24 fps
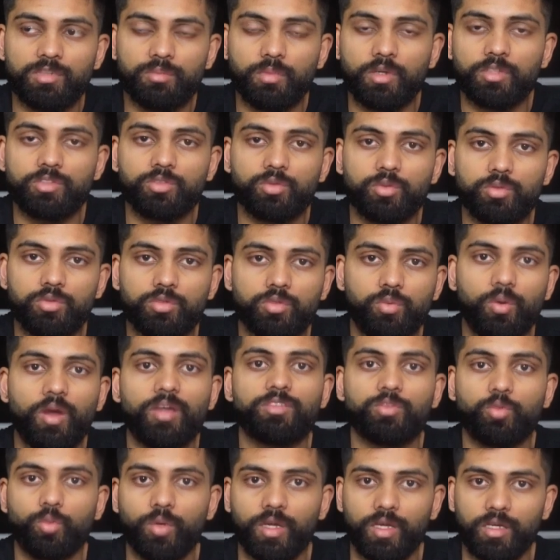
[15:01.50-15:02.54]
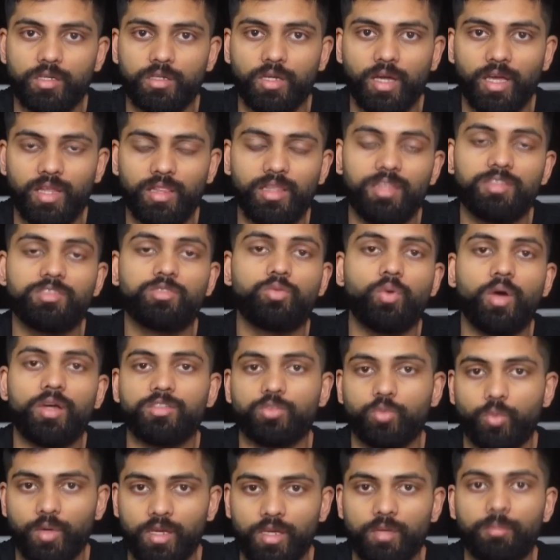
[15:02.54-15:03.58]
each muscle twice a week, at least
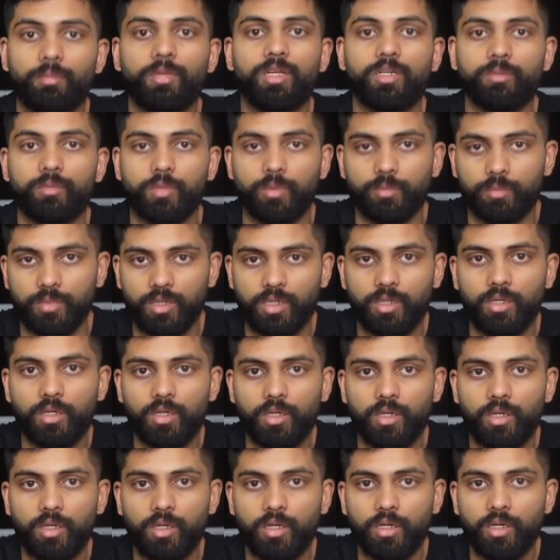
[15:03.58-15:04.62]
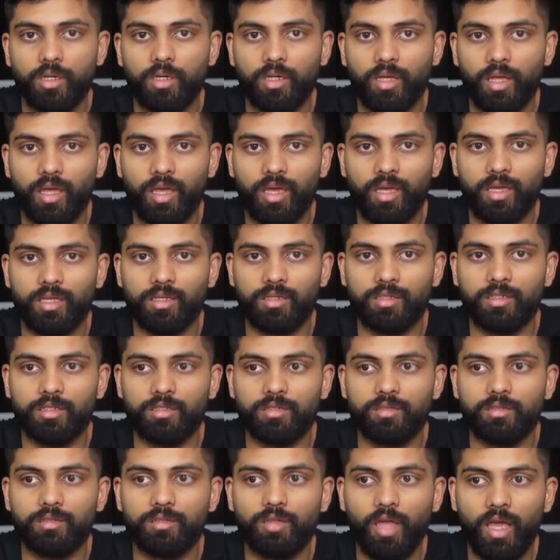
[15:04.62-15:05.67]
twice a week minimum.
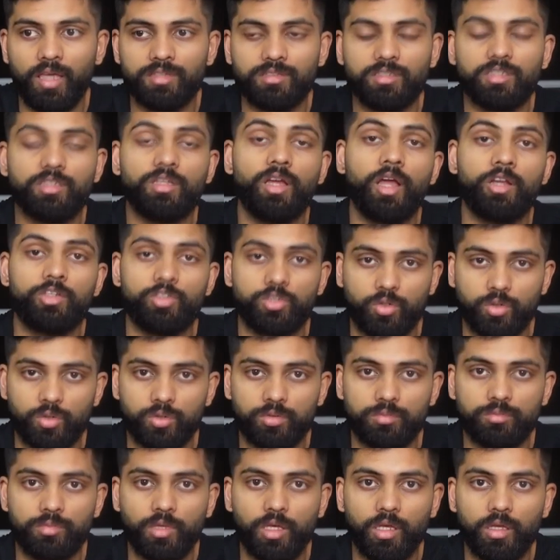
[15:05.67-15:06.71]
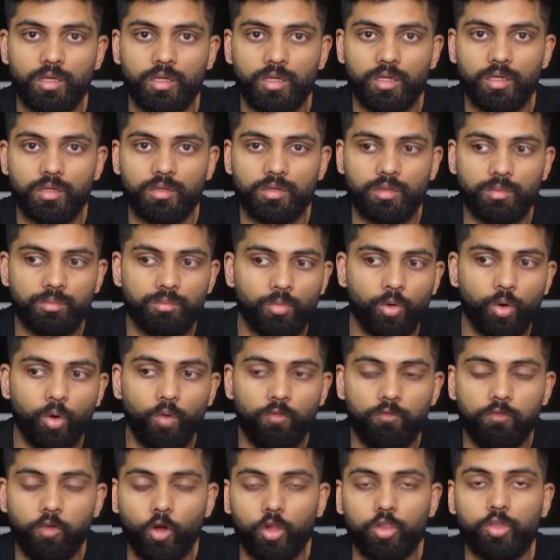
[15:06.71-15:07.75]
And as a natural, the
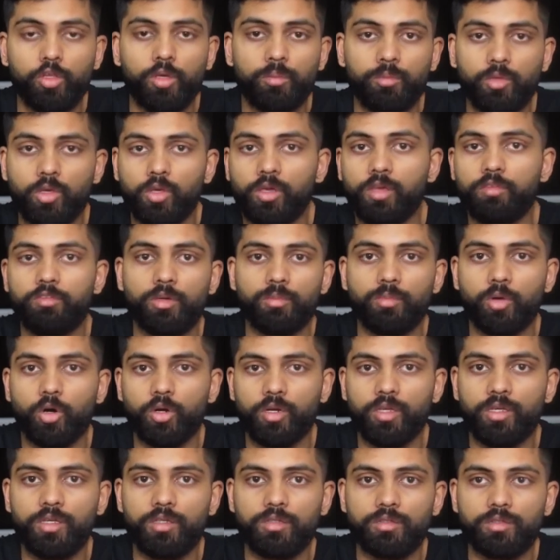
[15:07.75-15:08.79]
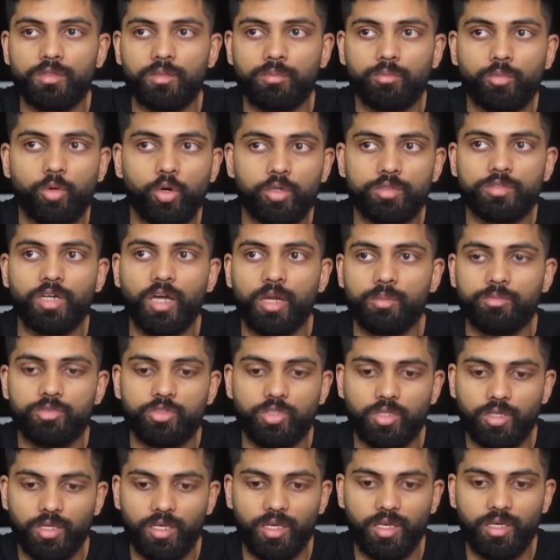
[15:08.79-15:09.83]
more volume you give your body, the more
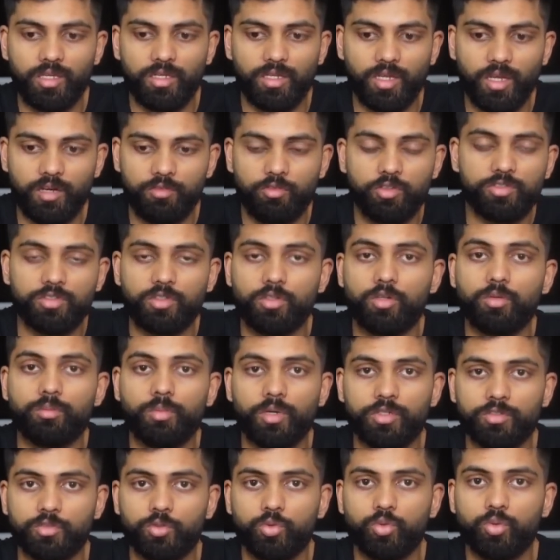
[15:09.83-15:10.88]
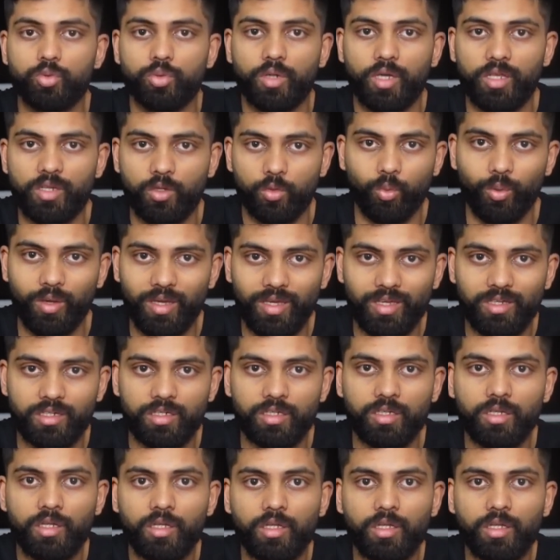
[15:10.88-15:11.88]
times you hit every single muscle in a week,